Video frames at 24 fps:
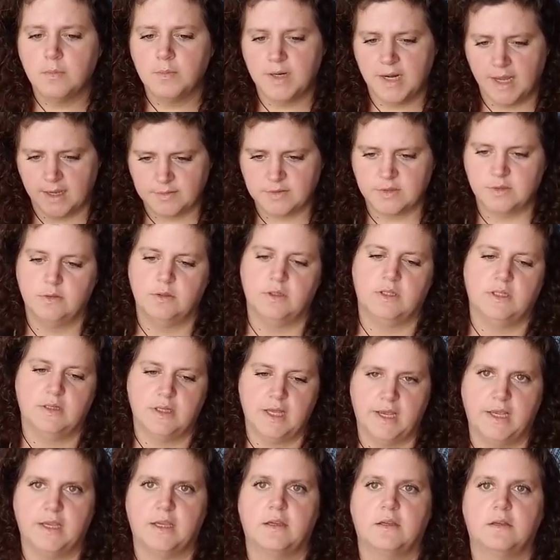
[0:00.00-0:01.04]
But absolutely
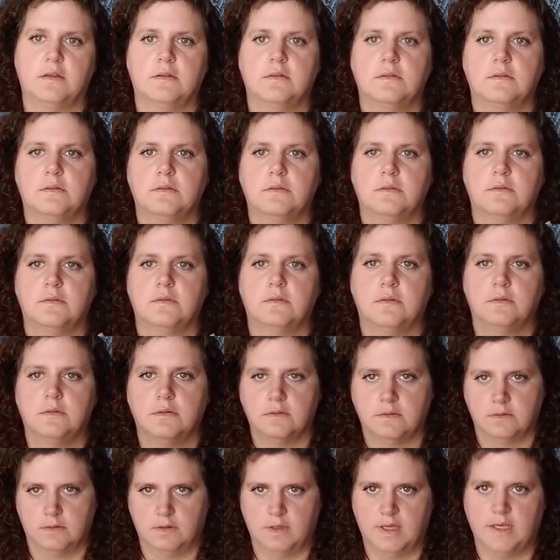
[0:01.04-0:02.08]
like
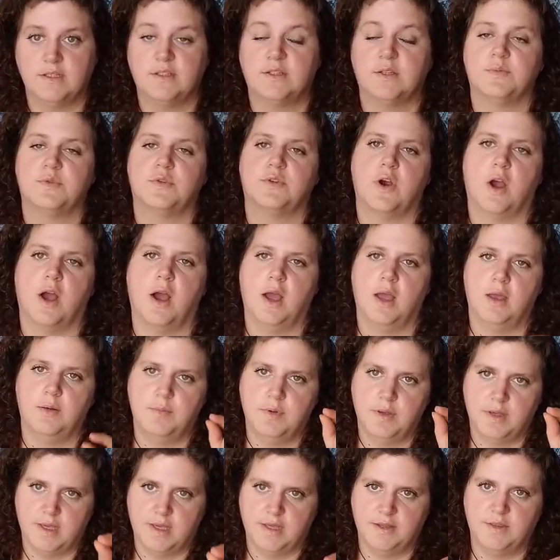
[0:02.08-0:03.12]
and
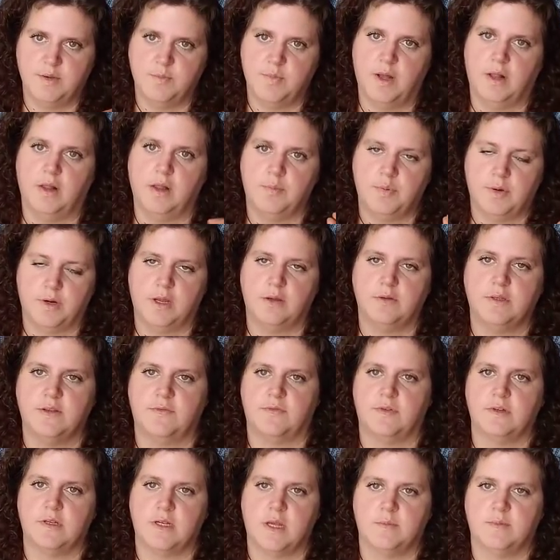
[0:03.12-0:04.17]
subscribe, hit the bell. I put out
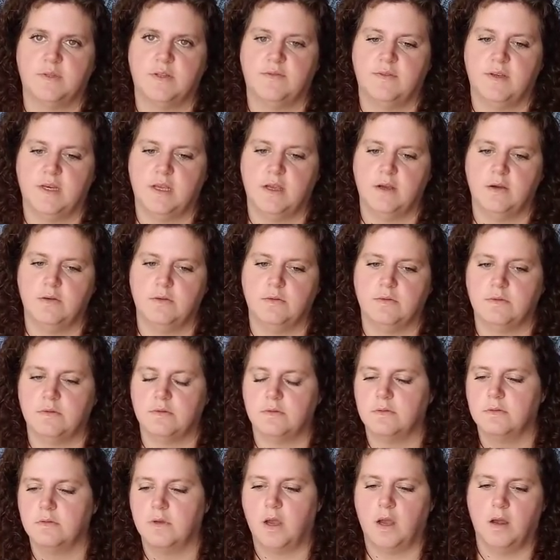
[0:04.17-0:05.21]
different types of
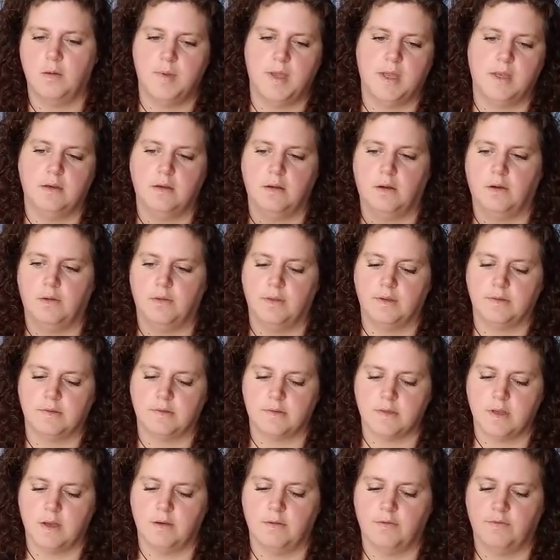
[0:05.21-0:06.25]
videos, comment, all that
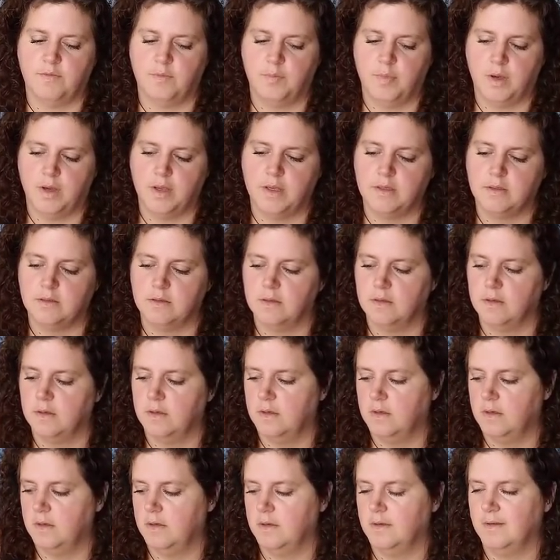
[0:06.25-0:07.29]
stuff. But
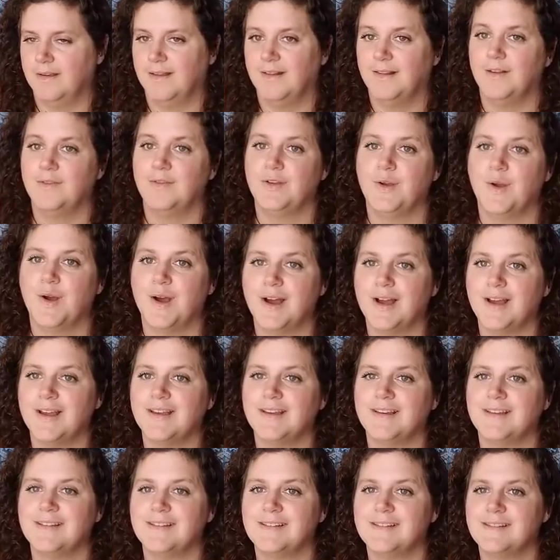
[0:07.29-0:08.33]
I love you
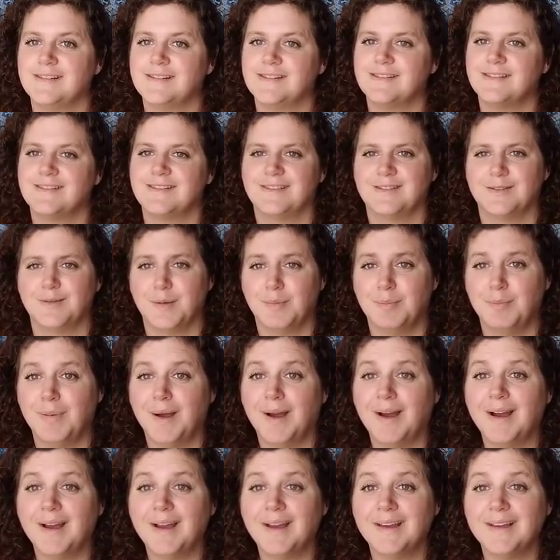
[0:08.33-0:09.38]
guys.
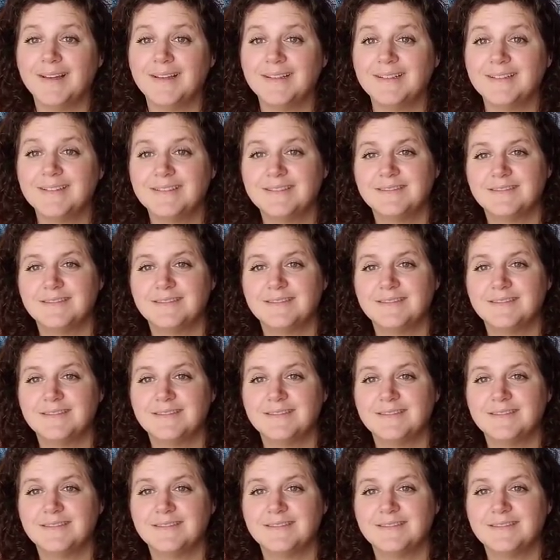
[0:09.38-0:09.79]
Bye.